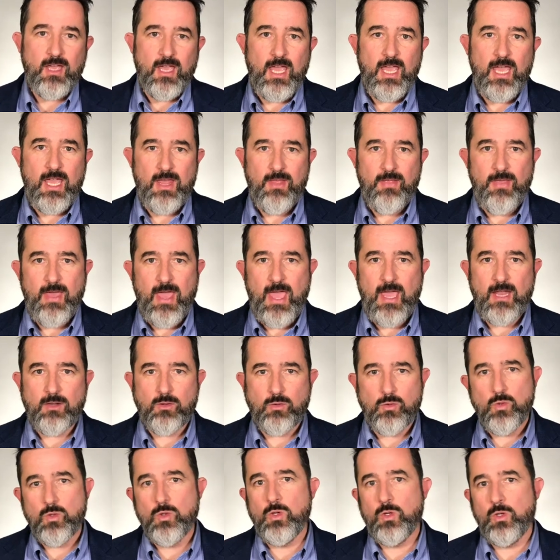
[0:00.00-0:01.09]
and that
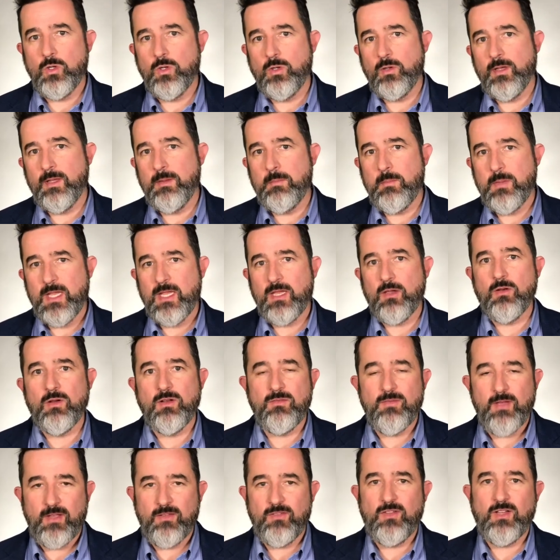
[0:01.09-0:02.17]
Google and Bing are
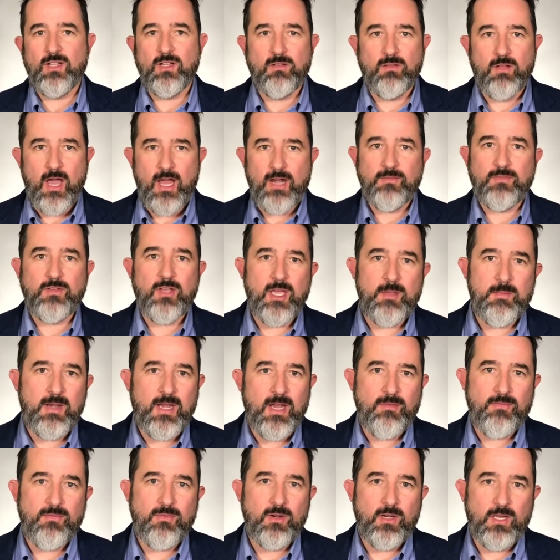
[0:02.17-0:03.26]
investing a lot of time and
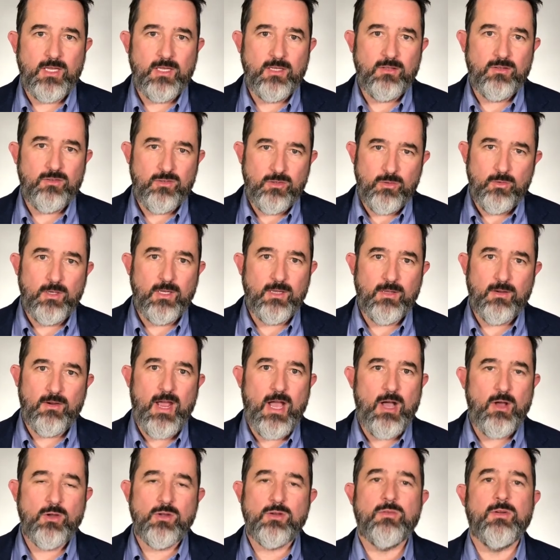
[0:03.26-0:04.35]
effort in tuning their
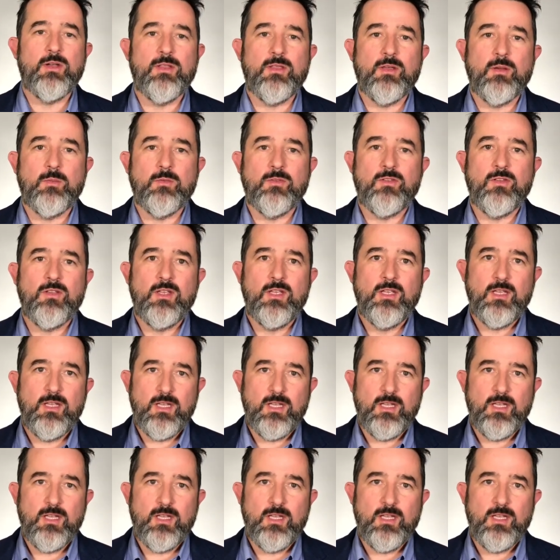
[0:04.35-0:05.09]
algorithms